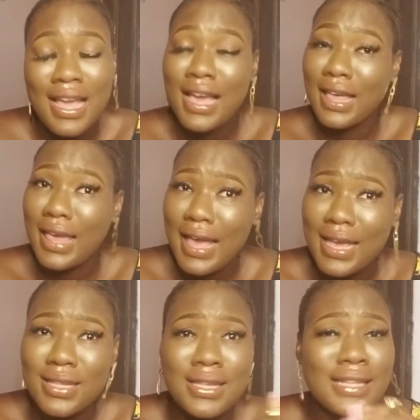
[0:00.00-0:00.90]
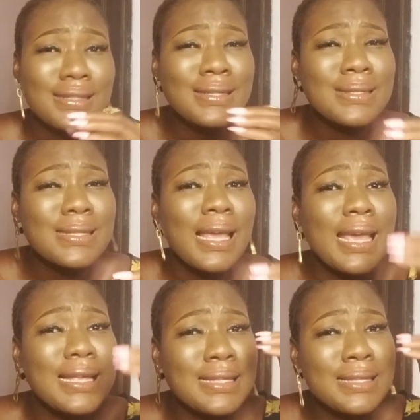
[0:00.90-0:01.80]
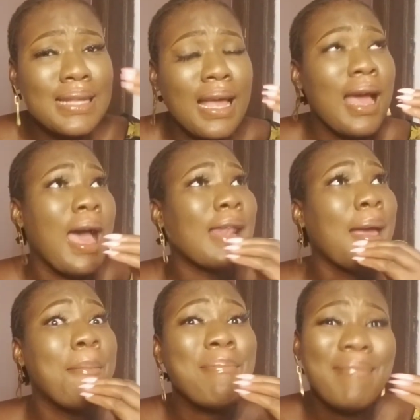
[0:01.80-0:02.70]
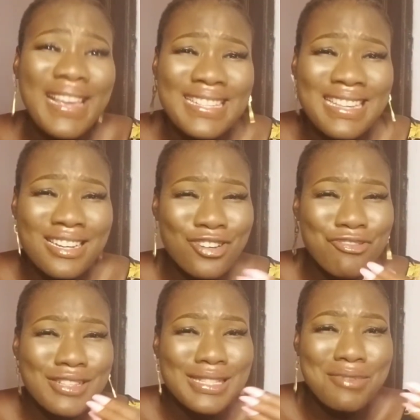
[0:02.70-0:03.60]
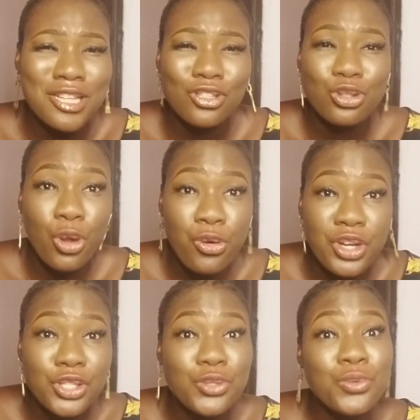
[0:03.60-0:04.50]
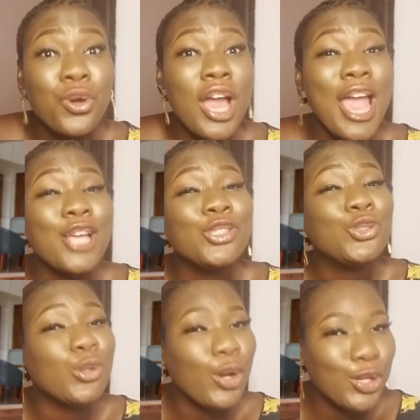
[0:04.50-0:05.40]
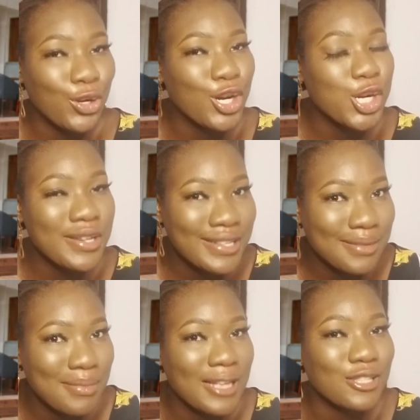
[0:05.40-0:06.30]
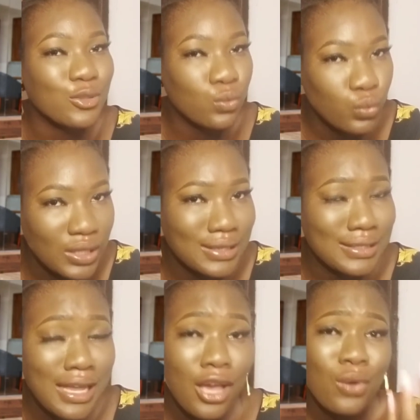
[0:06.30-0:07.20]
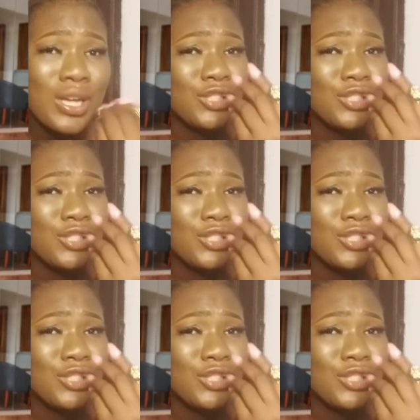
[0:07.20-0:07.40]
Guys, this is an amazing Christmas story to enjoy your Christmas with. When